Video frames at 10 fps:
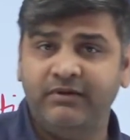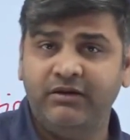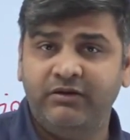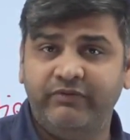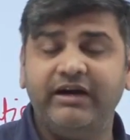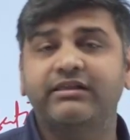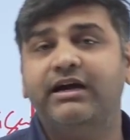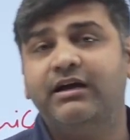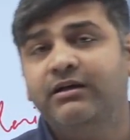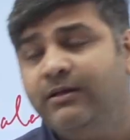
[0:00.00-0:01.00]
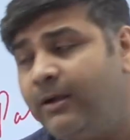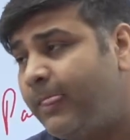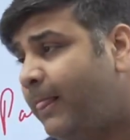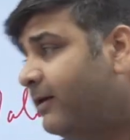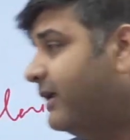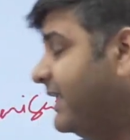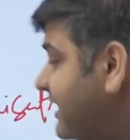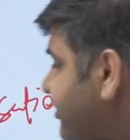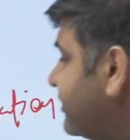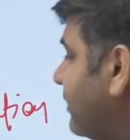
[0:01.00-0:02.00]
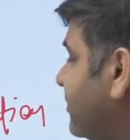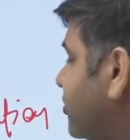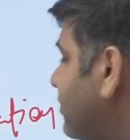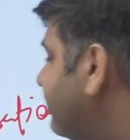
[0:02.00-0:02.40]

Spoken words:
Where the Election Commission of